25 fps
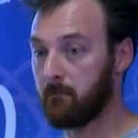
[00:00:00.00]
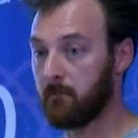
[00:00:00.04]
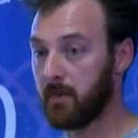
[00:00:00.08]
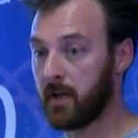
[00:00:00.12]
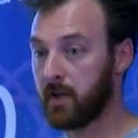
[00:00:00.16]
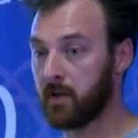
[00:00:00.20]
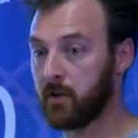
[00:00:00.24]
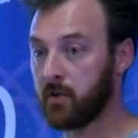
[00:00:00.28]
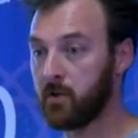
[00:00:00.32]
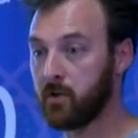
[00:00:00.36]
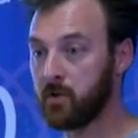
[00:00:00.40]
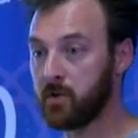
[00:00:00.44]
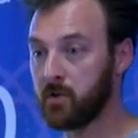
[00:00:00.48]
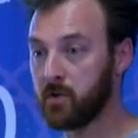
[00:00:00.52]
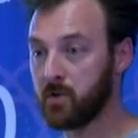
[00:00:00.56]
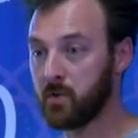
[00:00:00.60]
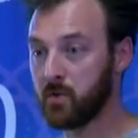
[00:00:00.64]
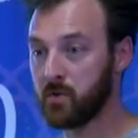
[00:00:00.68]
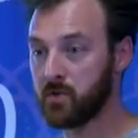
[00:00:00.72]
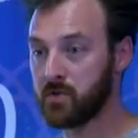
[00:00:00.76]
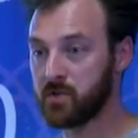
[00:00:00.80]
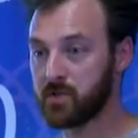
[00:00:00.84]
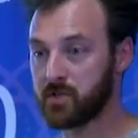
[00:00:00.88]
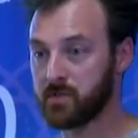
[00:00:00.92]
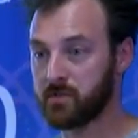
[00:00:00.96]
you
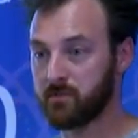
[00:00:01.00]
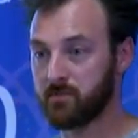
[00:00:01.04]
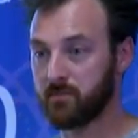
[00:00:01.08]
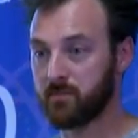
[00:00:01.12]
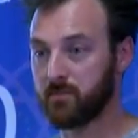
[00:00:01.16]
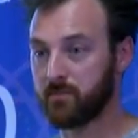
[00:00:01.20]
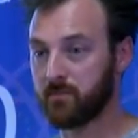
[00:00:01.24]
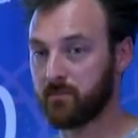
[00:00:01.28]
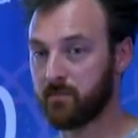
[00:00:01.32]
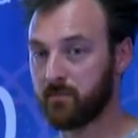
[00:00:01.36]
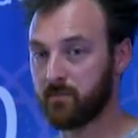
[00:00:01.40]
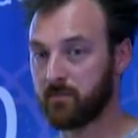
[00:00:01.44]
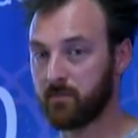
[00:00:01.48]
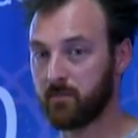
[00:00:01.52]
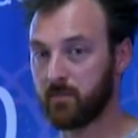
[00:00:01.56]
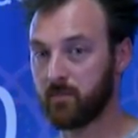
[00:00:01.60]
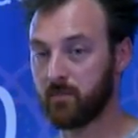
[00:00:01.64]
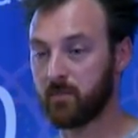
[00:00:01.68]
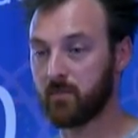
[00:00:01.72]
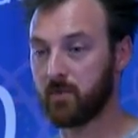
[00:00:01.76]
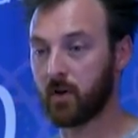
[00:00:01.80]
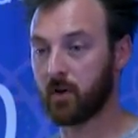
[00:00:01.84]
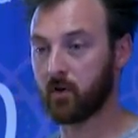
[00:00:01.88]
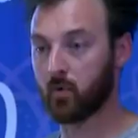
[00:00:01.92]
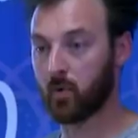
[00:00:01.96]
use
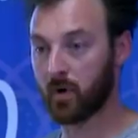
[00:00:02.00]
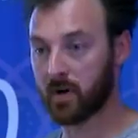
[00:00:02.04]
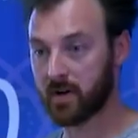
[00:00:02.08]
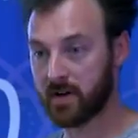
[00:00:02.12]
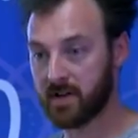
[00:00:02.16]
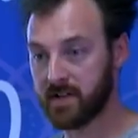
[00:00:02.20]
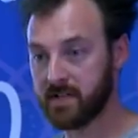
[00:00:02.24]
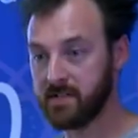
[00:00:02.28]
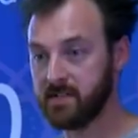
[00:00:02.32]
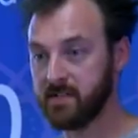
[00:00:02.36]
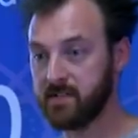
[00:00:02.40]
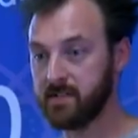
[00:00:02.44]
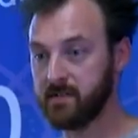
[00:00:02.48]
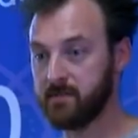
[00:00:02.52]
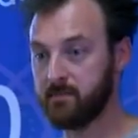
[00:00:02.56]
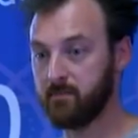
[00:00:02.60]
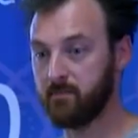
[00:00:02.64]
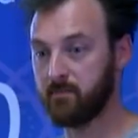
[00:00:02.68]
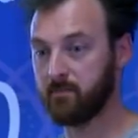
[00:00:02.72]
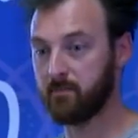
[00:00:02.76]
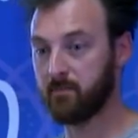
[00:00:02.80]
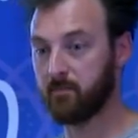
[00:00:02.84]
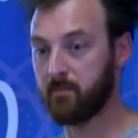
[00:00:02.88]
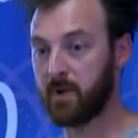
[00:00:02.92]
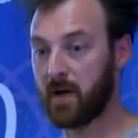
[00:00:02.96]
the queries
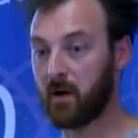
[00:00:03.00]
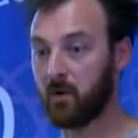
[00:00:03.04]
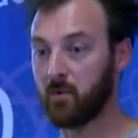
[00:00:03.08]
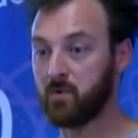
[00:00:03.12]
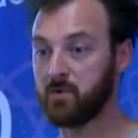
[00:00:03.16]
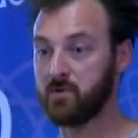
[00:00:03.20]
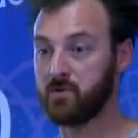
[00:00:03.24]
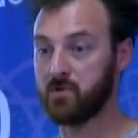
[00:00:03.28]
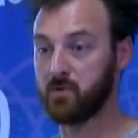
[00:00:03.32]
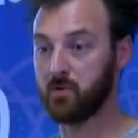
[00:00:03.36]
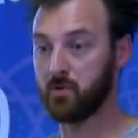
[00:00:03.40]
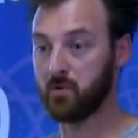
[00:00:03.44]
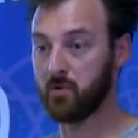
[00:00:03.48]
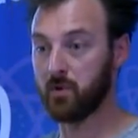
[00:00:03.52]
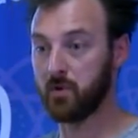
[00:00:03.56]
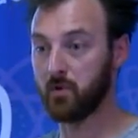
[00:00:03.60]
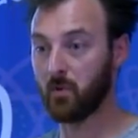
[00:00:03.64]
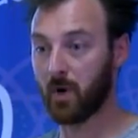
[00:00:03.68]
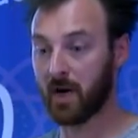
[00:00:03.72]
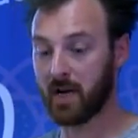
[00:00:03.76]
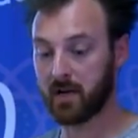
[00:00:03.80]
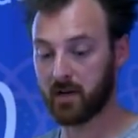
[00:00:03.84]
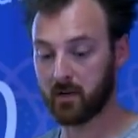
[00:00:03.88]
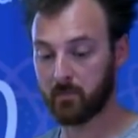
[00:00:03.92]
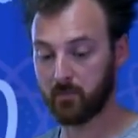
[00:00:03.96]
bound to
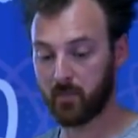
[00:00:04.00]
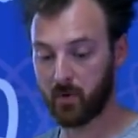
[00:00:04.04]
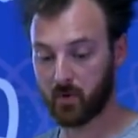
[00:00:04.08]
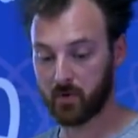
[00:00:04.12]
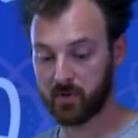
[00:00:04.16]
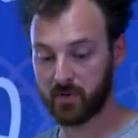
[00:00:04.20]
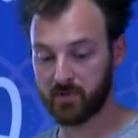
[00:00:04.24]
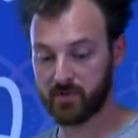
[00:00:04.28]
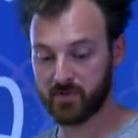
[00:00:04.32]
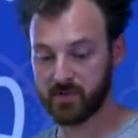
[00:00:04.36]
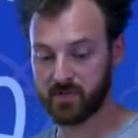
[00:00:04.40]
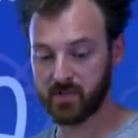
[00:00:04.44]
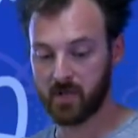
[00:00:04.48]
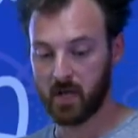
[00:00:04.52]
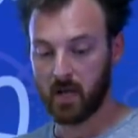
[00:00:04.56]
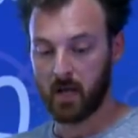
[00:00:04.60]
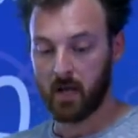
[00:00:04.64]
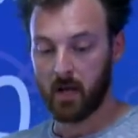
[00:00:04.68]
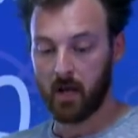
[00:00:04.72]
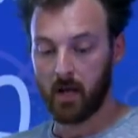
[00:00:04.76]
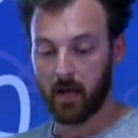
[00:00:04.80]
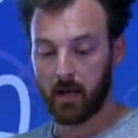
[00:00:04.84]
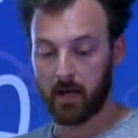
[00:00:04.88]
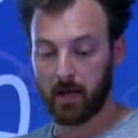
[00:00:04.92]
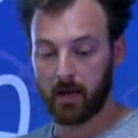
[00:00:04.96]
UI components
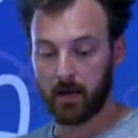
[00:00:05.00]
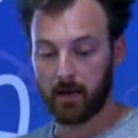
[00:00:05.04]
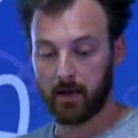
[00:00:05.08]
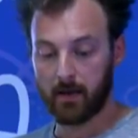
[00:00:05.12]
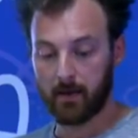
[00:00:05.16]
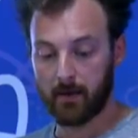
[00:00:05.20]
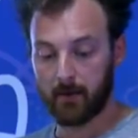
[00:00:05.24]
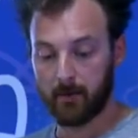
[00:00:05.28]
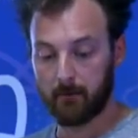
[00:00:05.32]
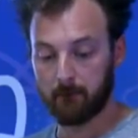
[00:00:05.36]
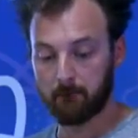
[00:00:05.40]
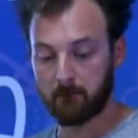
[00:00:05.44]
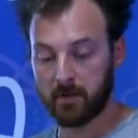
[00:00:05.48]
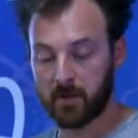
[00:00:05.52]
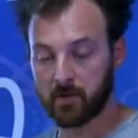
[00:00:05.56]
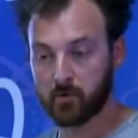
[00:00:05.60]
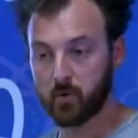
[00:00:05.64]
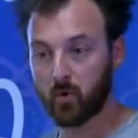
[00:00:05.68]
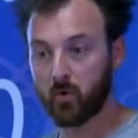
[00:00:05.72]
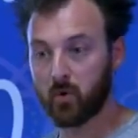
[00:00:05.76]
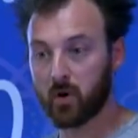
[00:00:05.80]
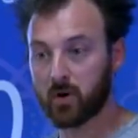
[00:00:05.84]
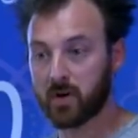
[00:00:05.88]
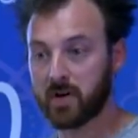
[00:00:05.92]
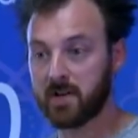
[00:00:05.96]
to
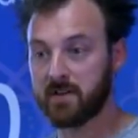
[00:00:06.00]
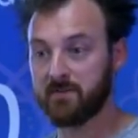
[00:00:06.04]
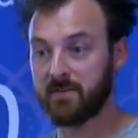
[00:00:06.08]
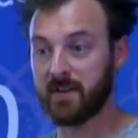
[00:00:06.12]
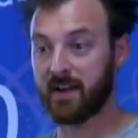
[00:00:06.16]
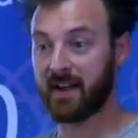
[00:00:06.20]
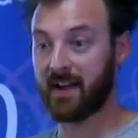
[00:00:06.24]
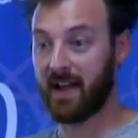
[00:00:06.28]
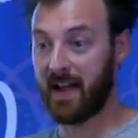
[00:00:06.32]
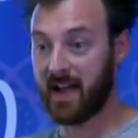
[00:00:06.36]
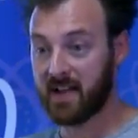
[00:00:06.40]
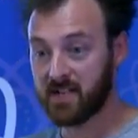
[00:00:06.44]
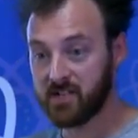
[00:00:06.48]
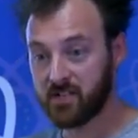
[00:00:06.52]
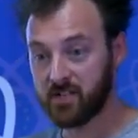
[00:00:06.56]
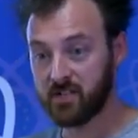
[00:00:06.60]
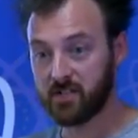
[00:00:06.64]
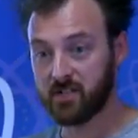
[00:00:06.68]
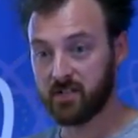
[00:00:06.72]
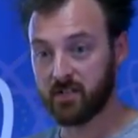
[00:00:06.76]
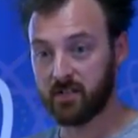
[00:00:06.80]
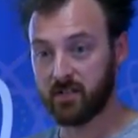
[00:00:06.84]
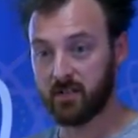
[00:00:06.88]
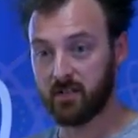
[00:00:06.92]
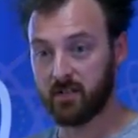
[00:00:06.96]
query the
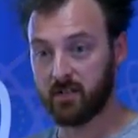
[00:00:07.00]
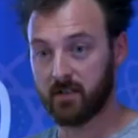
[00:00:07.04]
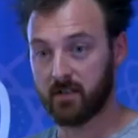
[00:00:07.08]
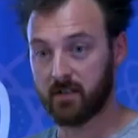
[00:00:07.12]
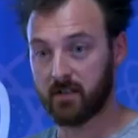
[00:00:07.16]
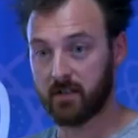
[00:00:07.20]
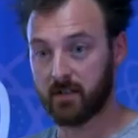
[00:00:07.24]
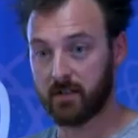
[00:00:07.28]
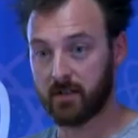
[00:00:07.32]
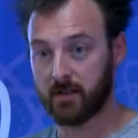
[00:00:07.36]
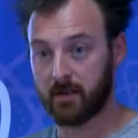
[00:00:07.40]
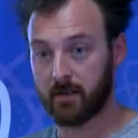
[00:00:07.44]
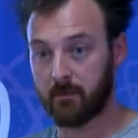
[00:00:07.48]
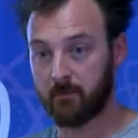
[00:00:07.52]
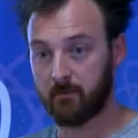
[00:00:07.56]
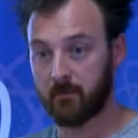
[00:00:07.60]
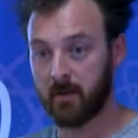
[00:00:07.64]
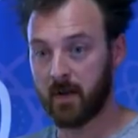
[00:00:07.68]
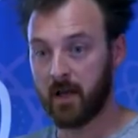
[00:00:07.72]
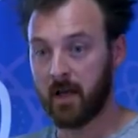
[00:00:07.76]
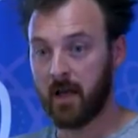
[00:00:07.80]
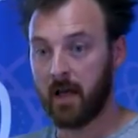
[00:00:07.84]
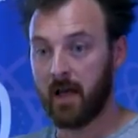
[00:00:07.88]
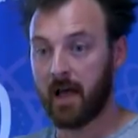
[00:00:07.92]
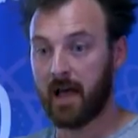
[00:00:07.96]
cache. And
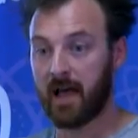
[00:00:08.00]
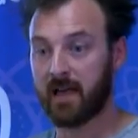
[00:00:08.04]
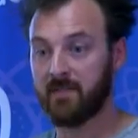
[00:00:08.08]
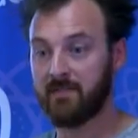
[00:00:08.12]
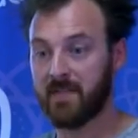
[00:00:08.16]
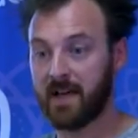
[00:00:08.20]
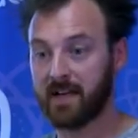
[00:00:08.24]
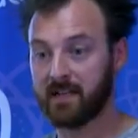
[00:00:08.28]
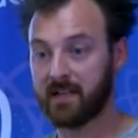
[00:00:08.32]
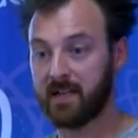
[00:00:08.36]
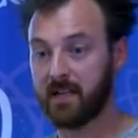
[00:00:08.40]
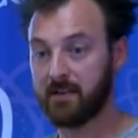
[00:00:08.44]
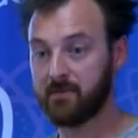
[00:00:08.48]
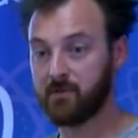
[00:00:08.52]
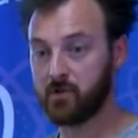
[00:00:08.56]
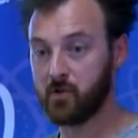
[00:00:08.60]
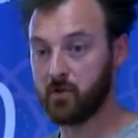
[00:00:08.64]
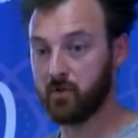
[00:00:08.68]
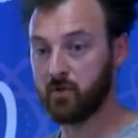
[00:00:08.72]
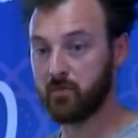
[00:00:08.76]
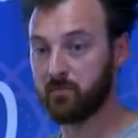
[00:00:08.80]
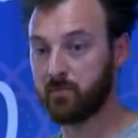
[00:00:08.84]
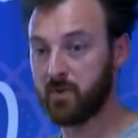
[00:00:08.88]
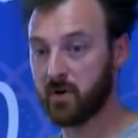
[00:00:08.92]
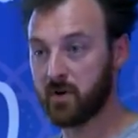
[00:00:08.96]
that gives
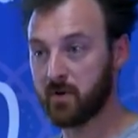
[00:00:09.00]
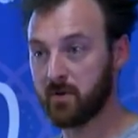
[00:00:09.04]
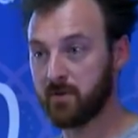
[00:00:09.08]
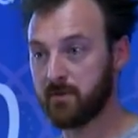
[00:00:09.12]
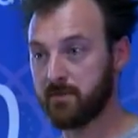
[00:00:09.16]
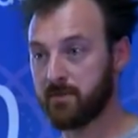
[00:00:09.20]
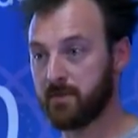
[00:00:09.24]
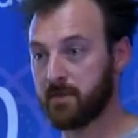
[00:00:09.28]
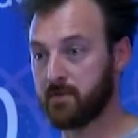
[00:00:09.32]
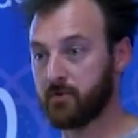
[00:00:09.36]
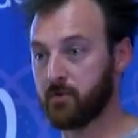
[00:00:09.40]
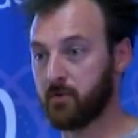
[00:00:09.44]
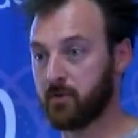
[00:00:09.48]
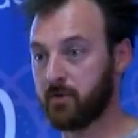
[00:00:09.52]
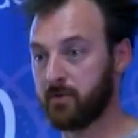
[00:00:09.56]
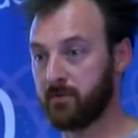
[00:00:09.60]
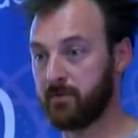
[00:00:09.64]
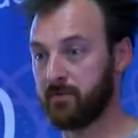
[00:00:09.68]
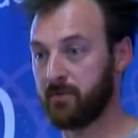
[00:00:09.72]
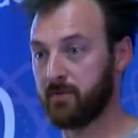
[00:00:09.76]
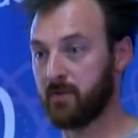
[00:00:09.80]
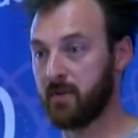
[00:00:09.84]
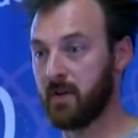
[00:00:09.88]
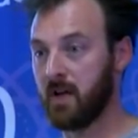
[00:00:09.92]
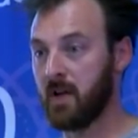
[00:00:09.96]
you both sort
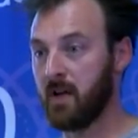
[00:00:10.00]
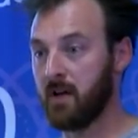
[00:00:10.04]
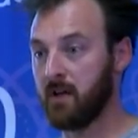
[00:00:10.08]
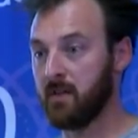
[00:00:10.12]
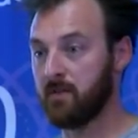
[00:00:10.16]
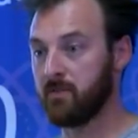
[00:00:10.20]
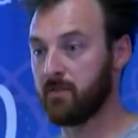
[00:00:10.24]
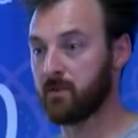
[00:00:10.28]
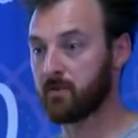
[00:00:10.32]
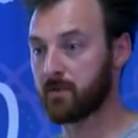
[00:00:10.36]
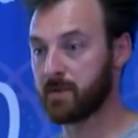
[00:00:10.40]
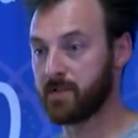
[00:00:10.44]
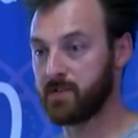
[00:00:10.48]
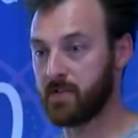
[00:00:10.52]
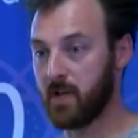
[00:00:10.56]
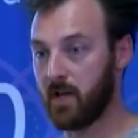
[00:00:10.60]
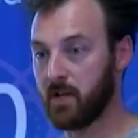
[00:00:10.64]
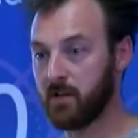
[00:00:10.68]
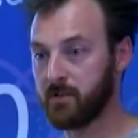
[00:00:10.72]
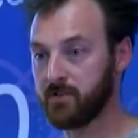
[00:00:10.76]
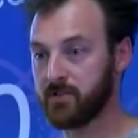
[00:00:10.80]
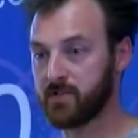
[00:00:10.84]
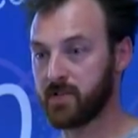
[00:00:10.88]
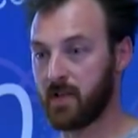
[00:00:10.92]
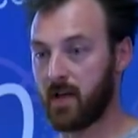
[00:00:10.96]
of the
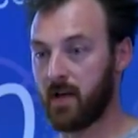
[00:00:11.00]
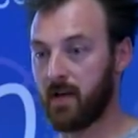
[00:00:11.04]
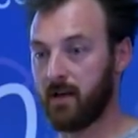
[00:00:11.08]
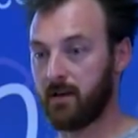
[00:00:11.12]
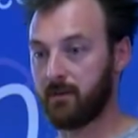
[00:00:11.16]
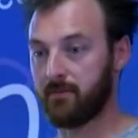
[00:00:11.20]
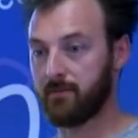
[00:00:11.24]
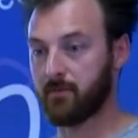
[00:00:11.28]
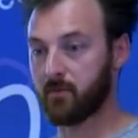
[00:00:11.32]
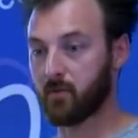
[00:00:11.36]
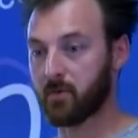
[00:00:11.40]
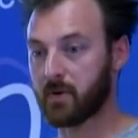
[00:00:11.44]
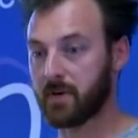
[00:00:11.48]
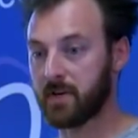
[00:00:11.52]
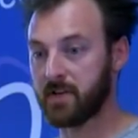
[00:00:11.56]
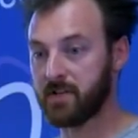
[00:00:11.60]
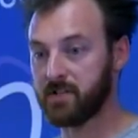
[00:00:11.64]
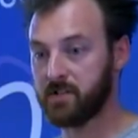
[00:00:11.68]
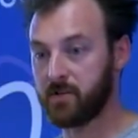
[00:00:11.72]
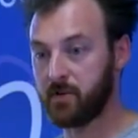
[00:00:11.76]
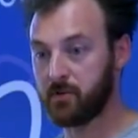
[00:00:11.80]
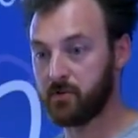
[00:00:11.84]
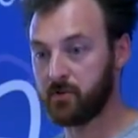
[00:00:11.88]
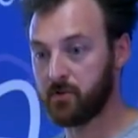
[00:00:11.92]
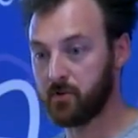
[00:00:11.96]
results of
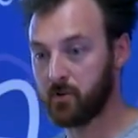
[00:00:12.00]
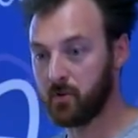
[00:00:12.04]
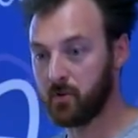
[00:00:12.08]
queries you've